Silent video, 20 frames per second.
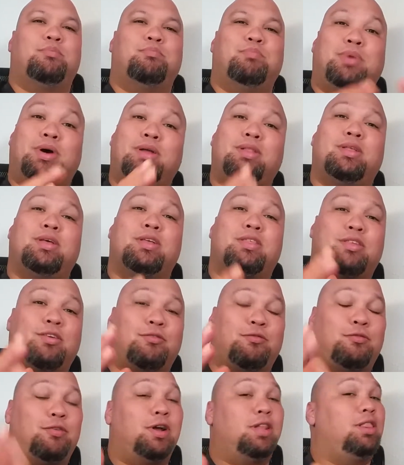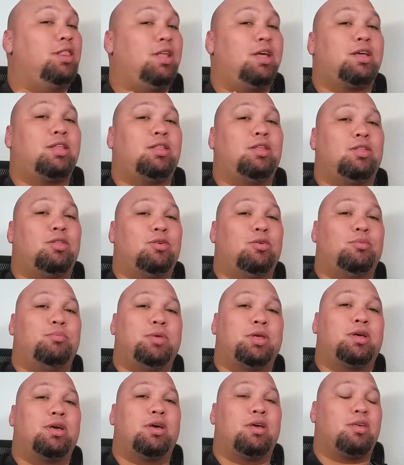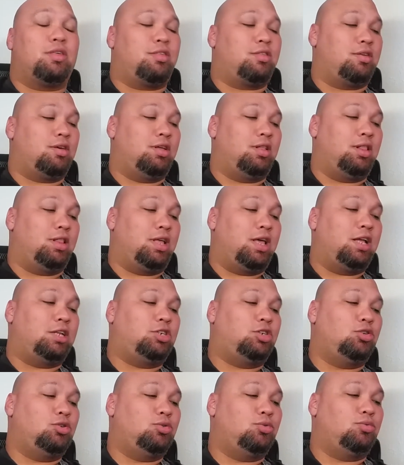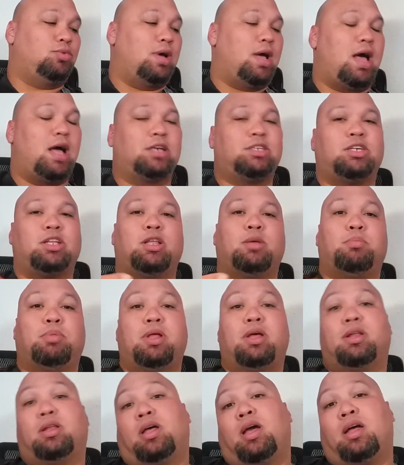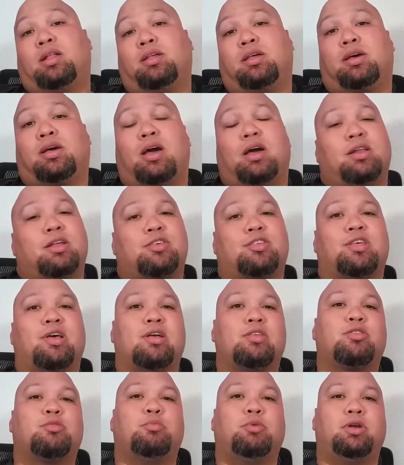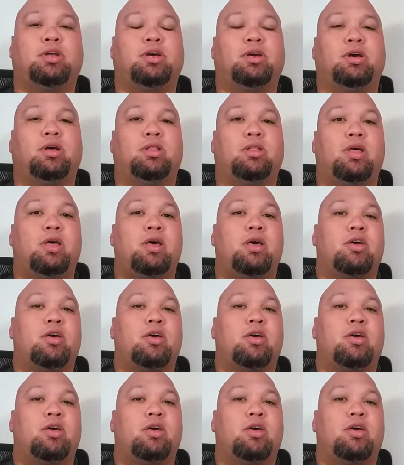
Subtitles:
but it's a fun lick to do because it'll get you actually playing and it kind of sounds pretty good.